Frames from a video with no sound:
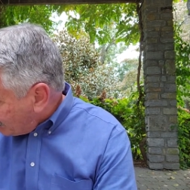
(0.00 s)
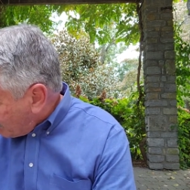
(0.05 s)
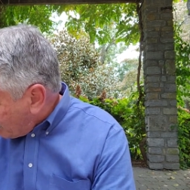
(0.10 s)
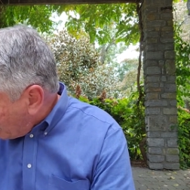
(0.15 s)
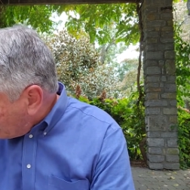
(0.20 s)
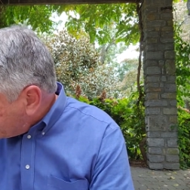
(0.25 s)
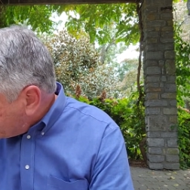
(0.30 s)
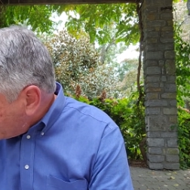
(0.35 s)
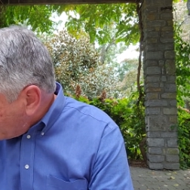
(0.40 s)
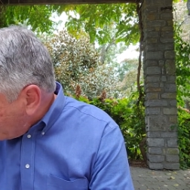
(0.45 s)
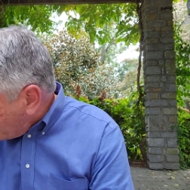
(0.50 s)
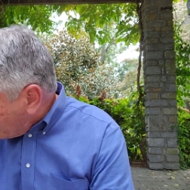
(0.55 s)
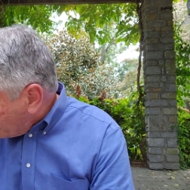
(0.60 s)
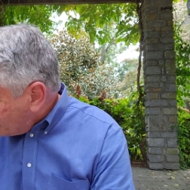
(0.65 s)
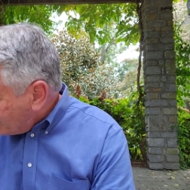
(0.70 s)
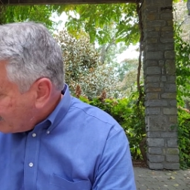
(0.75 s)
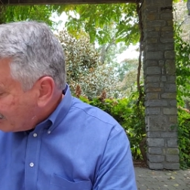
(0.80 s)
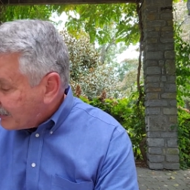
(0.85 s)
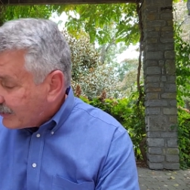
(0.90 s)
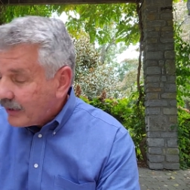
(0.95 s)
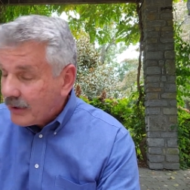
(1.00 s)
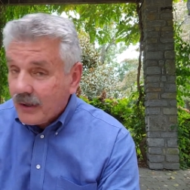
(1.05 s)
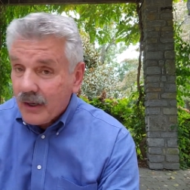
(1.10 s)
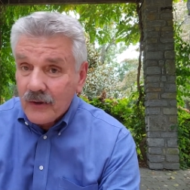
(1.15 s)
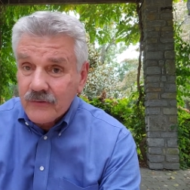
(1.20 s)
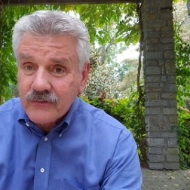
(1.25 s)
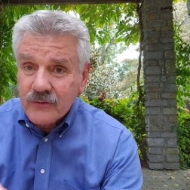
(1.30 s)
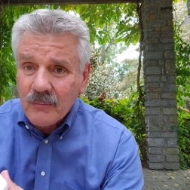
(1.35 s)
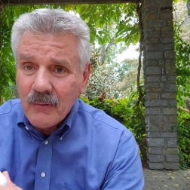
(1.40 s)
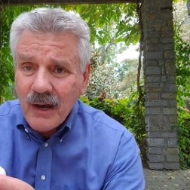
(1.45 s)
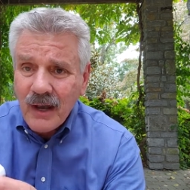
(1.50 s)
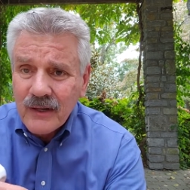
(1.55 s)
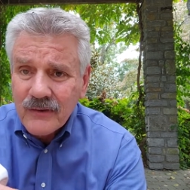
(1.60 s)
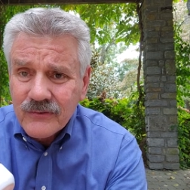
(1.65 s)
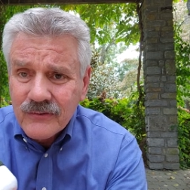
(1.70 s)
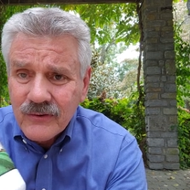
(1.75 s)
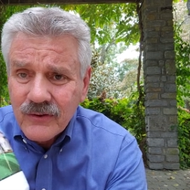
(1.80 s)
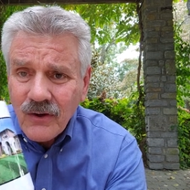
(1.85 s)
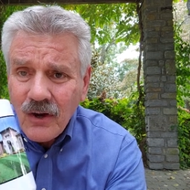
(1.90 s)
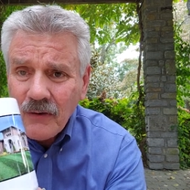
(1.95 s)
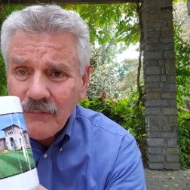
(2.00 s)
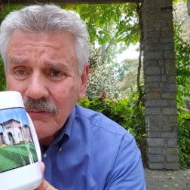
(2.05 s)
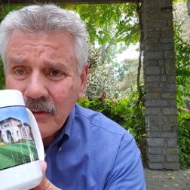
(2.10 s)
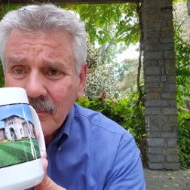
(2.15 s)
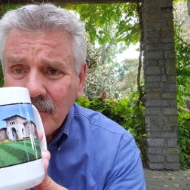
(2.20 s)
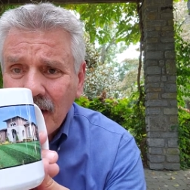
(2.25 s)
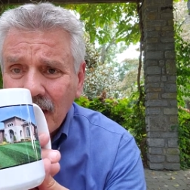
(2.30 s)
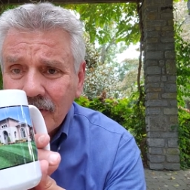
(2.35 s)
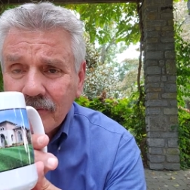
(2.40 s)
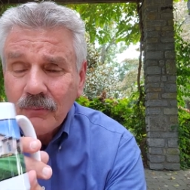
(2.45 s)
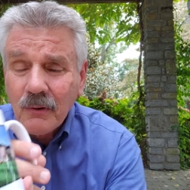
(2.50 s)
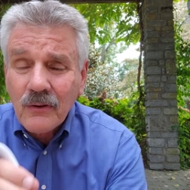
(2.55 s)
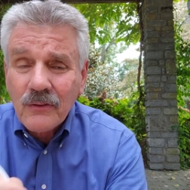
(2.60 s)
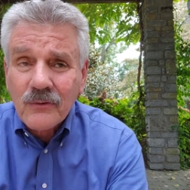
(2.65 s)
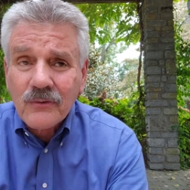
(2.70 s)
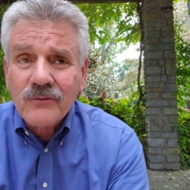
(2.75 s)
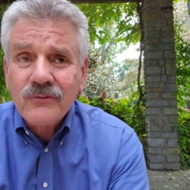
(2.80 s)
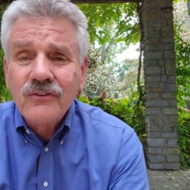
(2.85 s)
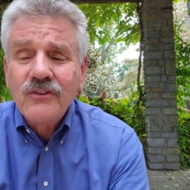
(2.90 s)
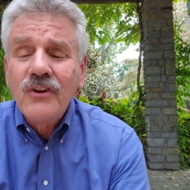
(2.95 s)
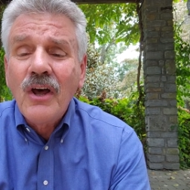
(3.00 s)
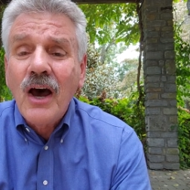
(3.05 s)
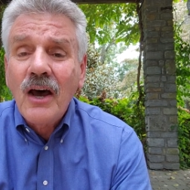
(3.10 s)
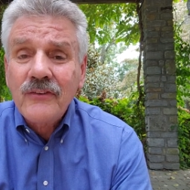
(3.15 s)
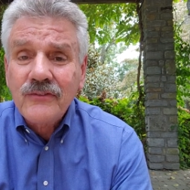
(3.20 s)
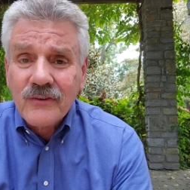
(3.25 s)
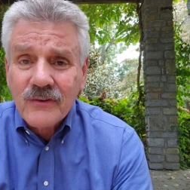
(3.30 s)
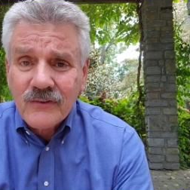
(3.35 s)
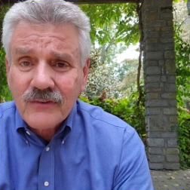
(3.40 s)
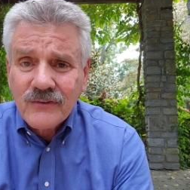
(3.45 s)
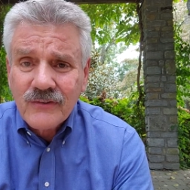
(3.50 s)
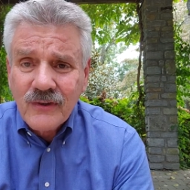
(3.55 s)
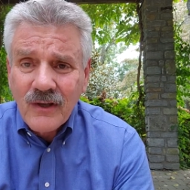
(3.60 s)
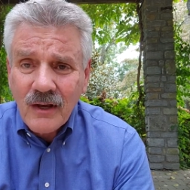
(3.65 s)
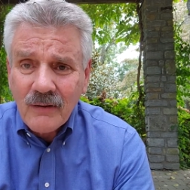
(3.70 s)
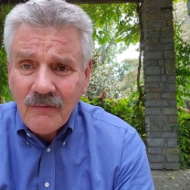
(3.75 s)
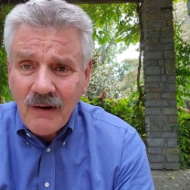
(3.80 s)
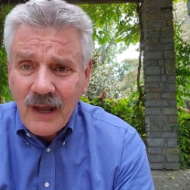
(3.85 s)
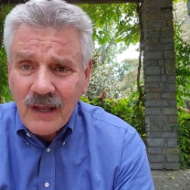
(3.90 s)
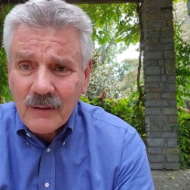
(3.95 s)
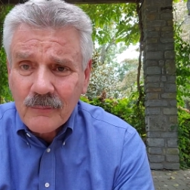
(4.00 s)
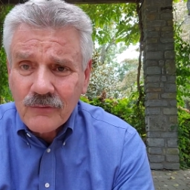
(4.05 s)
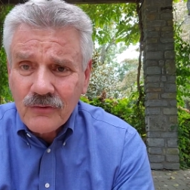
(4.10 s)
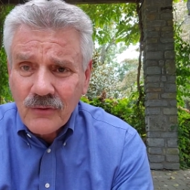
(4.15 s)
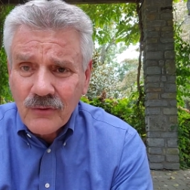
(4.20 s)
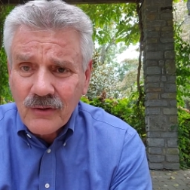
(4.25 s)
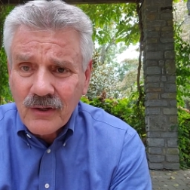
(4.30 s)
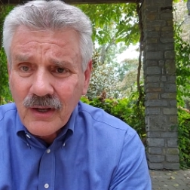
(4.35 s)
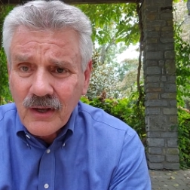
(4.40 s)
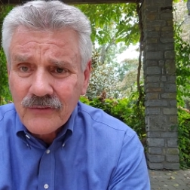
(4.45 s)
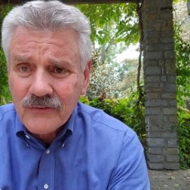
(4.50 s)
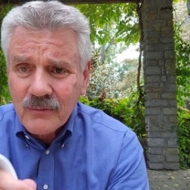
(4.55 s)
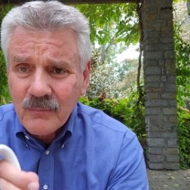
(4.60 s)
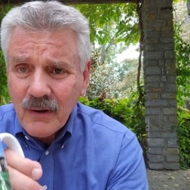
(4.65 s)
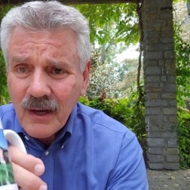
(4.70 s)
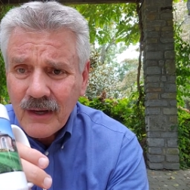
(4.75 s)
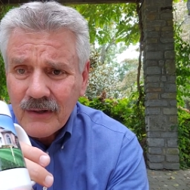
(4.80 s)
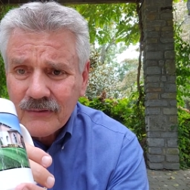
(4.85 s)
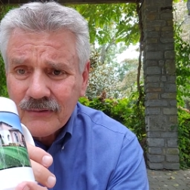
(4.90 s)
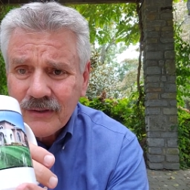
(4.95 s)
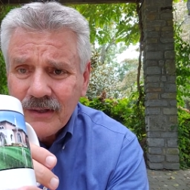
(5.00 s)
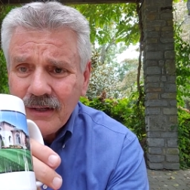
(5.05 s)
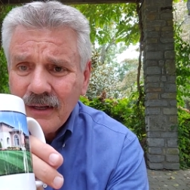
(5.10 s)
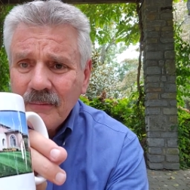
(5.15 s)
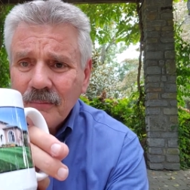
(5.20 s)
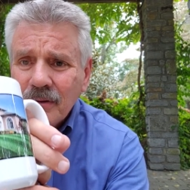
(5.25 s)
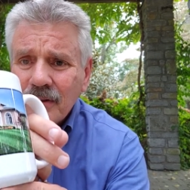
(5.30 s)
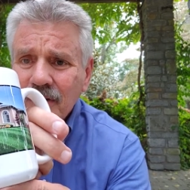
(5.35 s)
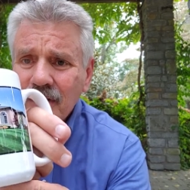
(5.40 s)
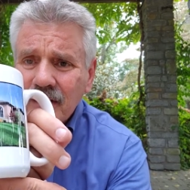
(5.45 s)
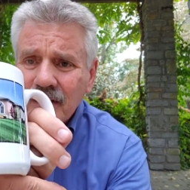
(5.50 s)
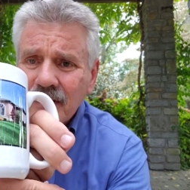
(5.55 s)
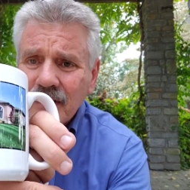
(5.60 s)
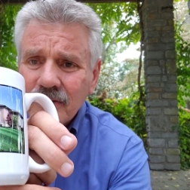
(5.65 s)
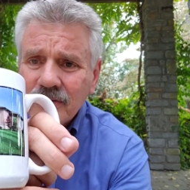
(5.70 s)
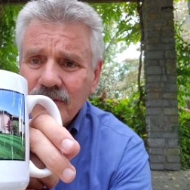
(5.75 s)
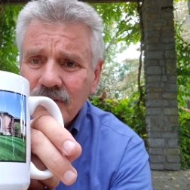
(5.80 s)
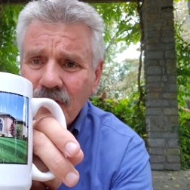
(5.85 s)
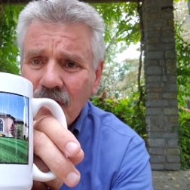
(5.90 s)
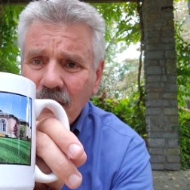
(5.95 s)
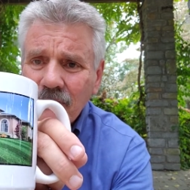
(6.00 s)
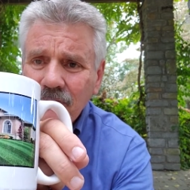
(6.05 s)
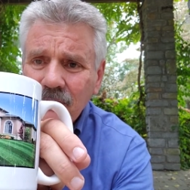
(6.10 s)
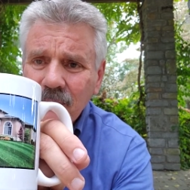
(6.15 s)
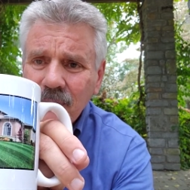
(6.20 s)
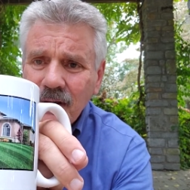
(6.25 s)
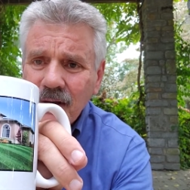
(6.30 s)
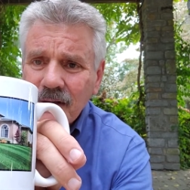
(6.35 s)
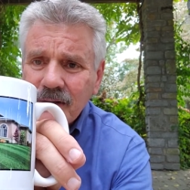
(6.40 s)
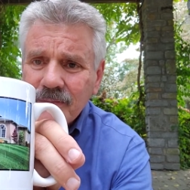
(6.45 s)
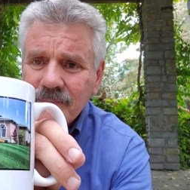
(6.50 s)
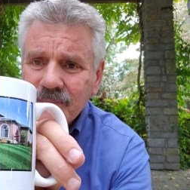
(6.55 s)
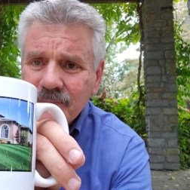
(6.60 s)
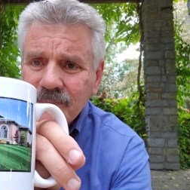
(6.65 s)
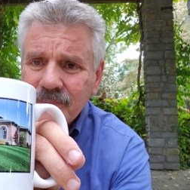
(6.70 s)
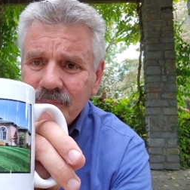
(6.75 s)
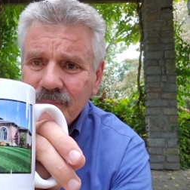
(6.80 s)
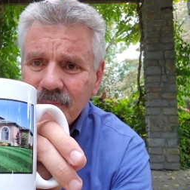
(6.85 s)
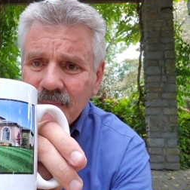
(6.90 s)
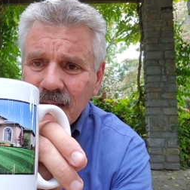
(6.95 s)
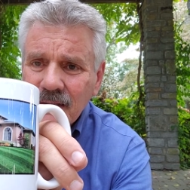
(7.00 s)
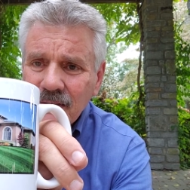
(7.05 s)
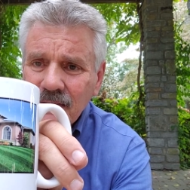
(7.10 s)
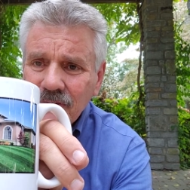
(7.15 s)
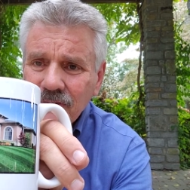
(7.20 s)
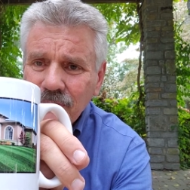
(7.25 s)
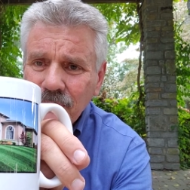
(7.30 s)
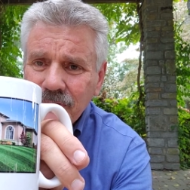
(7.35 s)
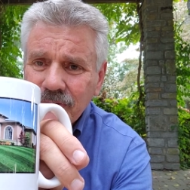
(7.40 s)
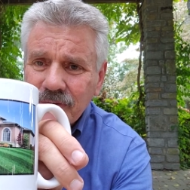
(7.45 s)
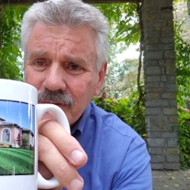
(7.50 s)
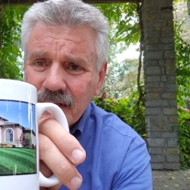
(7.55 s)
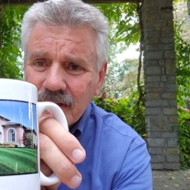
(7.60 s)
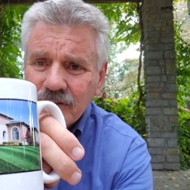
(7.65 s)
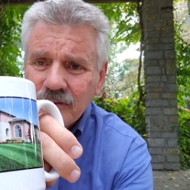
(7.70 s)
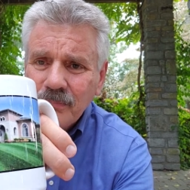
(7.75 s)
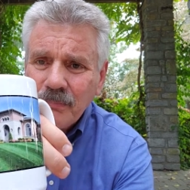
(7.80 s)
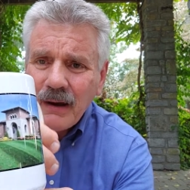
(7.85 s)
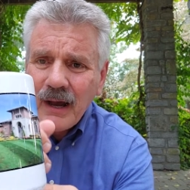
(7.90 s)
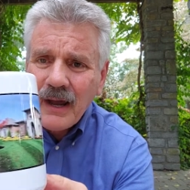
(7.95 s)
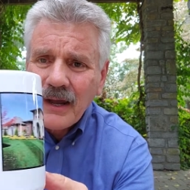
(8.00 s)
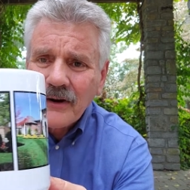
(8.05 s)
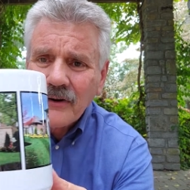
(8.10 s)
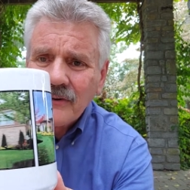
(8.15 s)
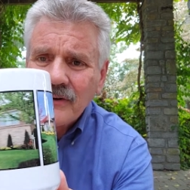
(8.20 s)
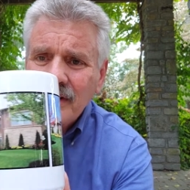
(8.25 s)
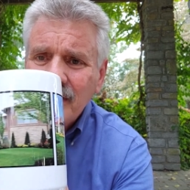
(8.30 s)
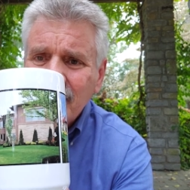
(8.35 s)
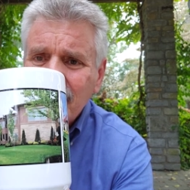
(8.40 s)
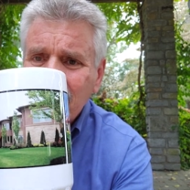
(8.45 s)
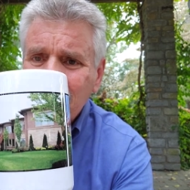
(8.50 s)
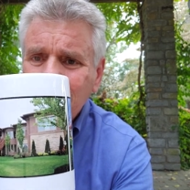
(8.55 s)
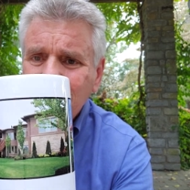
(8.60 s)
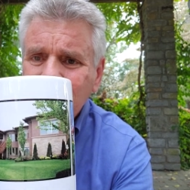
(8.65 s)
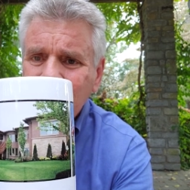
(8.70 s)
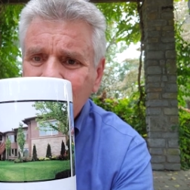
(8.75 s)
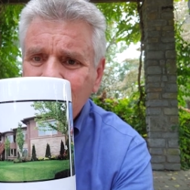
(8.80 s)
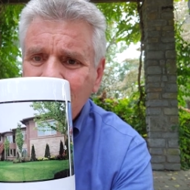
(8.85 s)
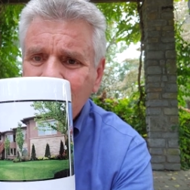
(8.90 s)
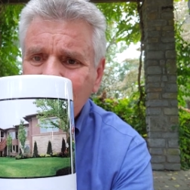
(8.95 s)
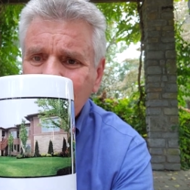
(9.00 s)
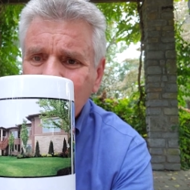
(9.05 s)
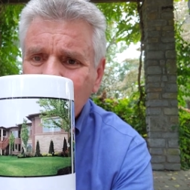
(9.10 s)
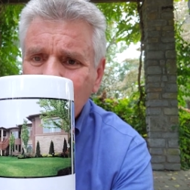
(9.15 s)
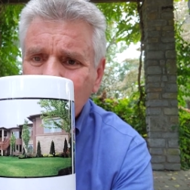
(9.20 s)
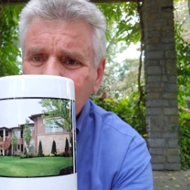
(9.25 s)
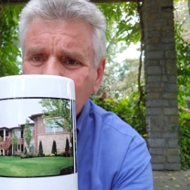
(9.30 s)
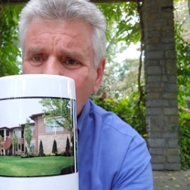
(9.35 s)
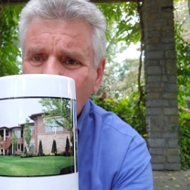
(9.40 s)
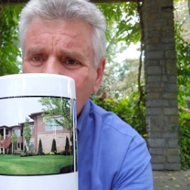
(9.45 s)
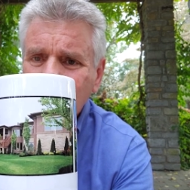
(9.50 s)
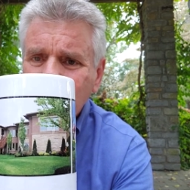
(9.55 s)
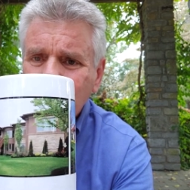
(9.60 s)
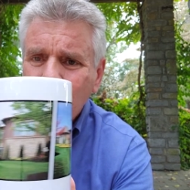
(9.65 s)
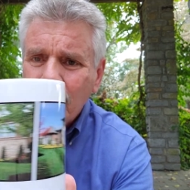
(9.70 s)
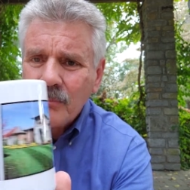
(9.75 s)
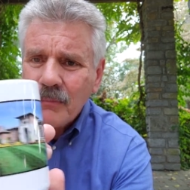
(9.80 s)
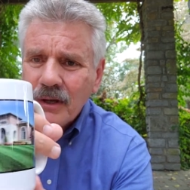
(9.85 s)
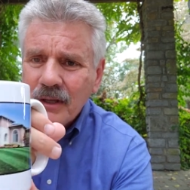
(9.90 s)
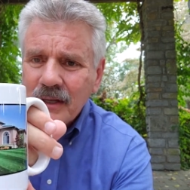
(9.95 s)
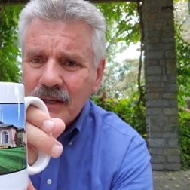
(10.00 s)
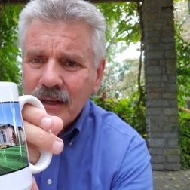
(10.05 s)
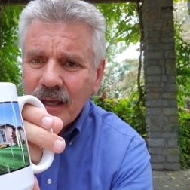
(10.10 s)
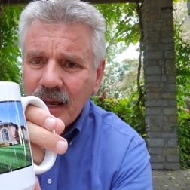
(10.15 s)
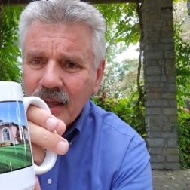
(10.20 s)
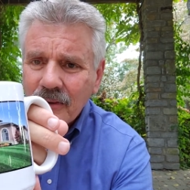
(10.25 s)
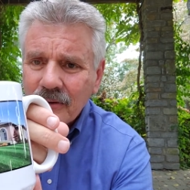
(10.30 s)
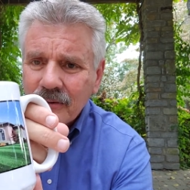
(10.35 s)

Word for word: you also customize coffee mugs. Well, there's dozens of items you can customize. But look at this coffee mug. This was an expired listing. It was over $2 million.